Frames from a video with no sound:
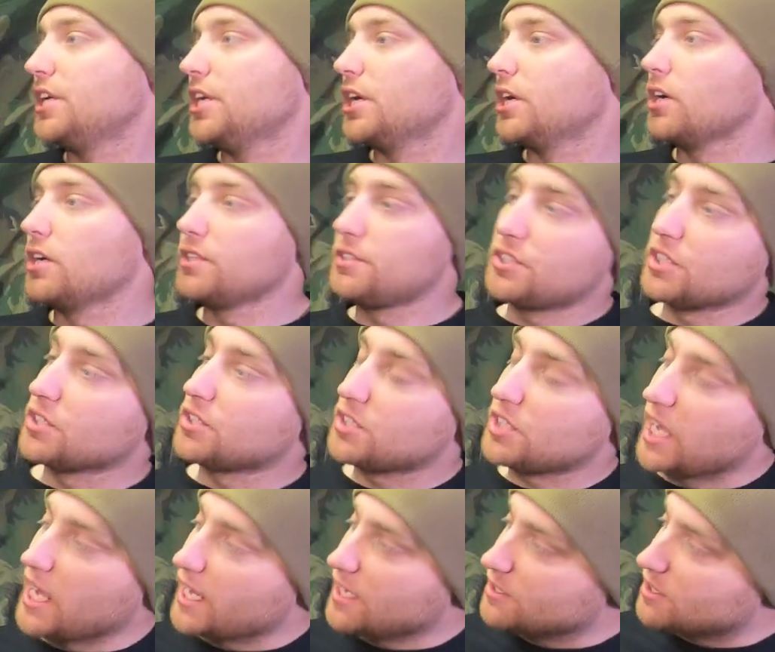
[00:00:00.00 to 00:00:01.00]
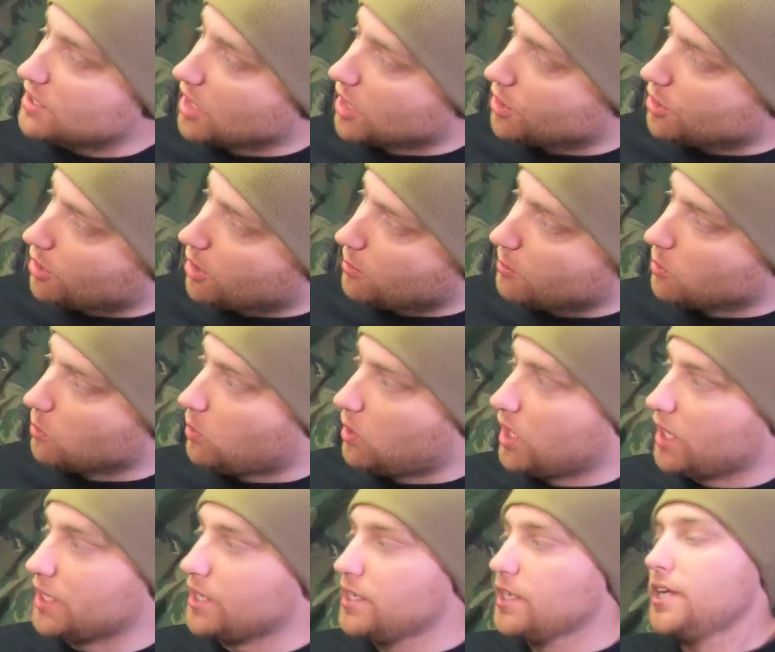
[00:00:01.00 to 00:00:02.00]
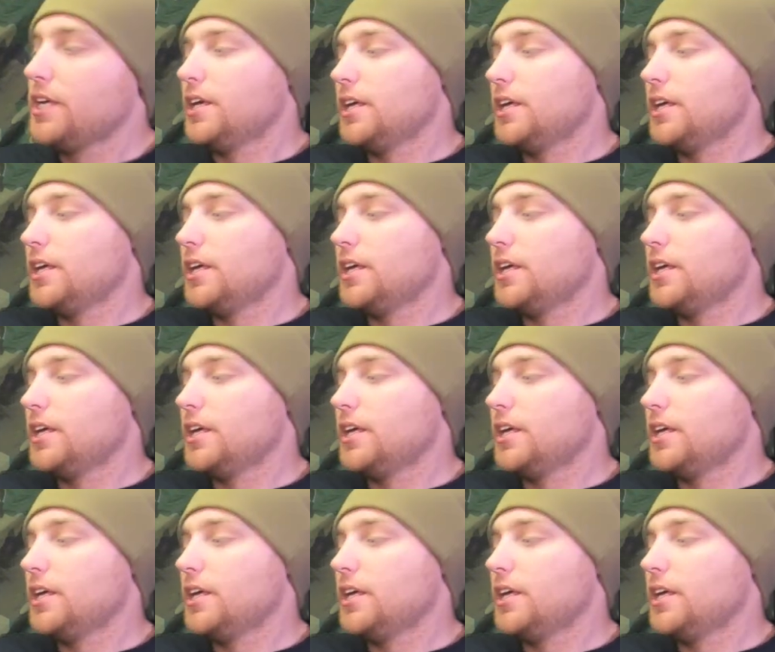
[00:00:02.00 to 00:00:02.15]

here. It's just tan, it's an Under Armour one.